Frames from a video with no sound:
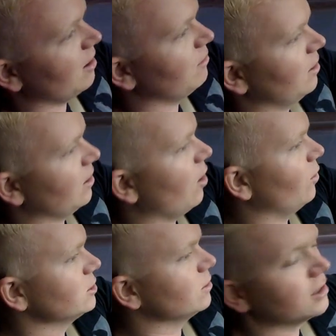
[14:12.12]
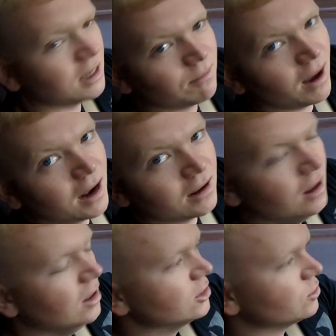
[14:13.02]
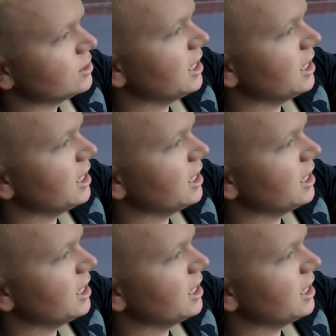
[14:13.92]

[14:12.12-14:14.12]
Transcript: I'm always willing to get back to a